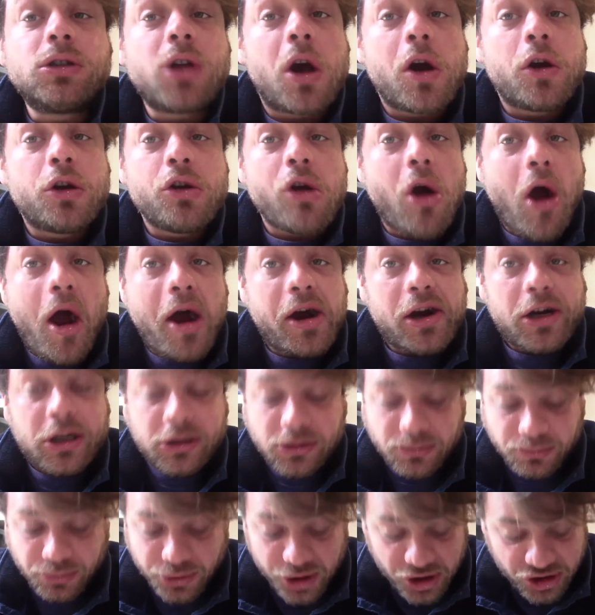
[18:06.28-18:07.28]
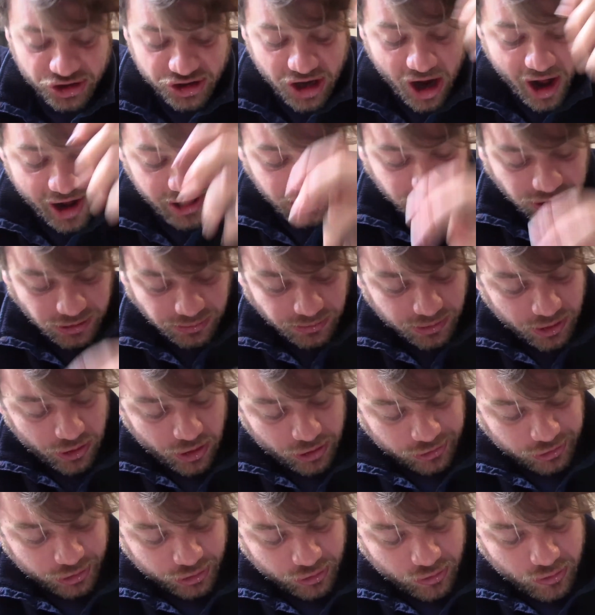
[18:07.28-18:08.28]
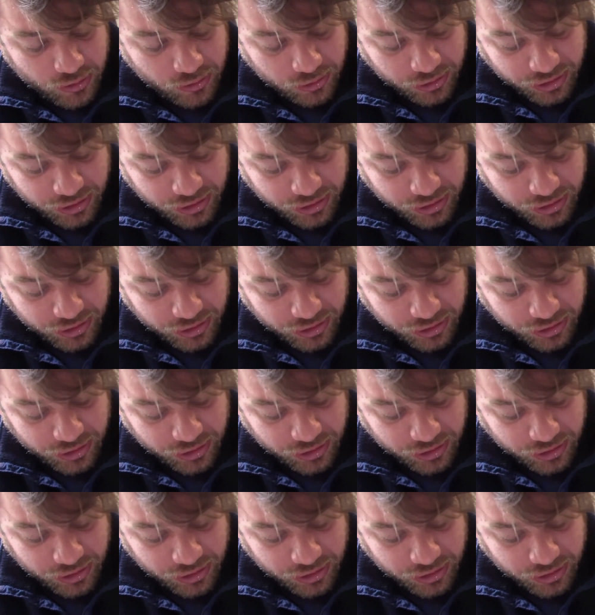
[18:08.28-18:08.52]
you are unprecise because you could